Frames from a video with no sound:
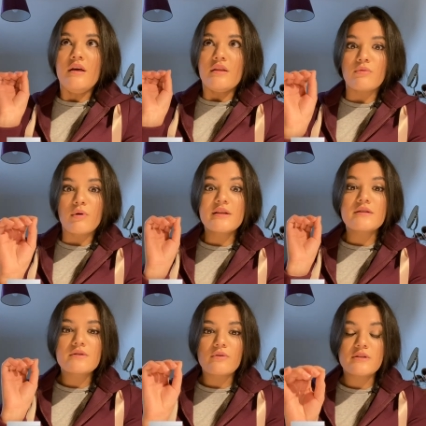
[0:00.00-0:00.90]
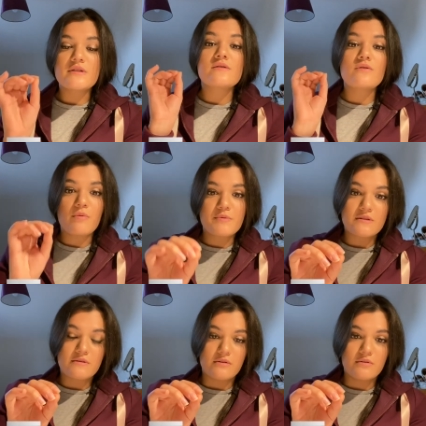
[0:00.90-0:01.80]
The writer's greatest
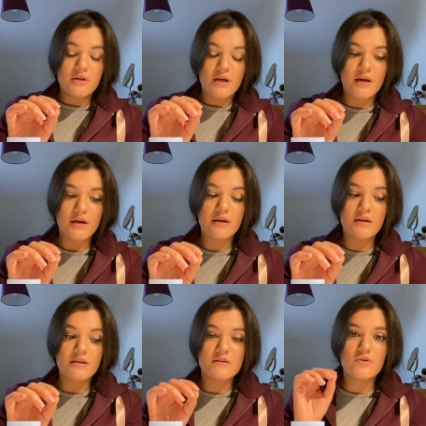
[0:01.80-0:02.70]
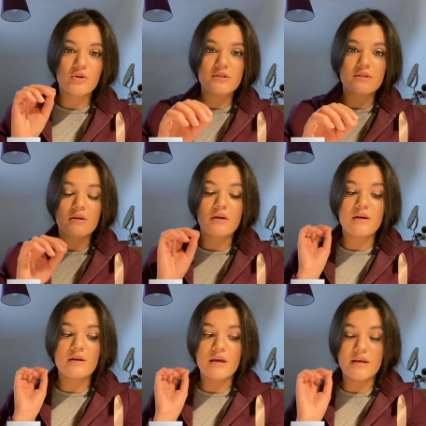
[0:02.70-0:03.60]
obstacle is not
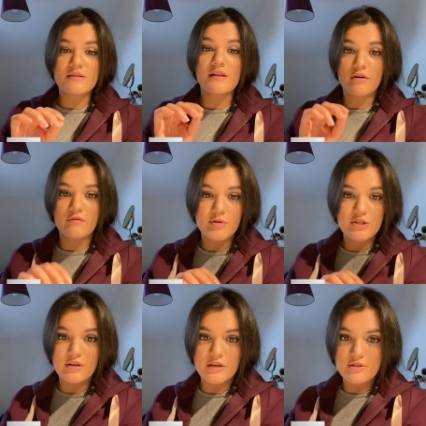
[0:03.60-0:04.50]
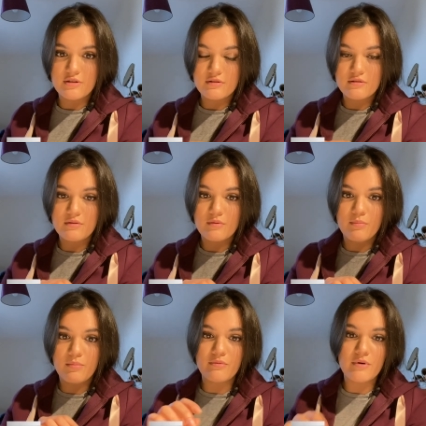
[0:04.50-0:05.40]
his lack of imagination,
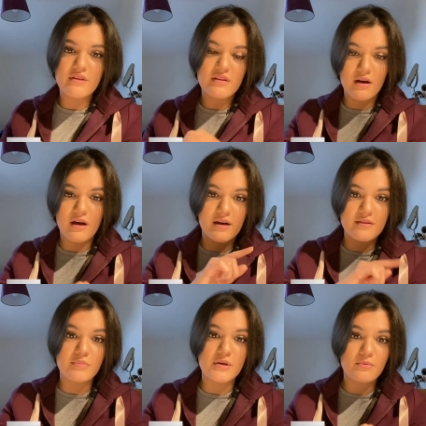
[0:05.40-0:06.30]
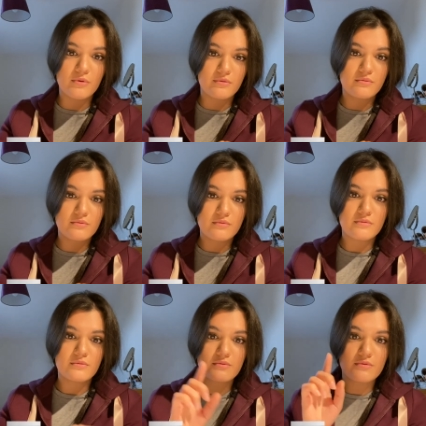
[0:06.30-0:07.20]
but rather other people
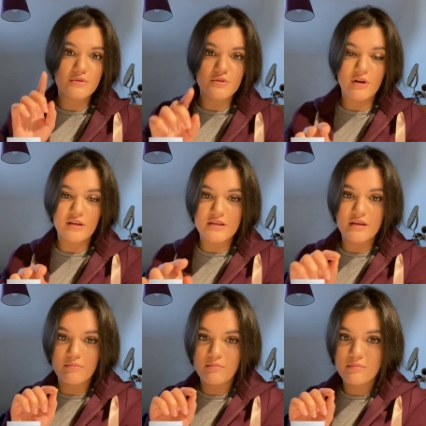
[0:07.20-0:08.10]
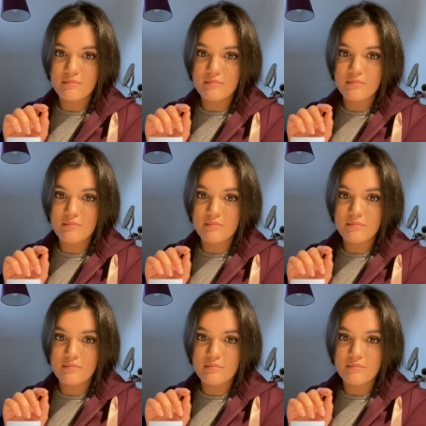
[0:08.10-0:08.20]
distracting him.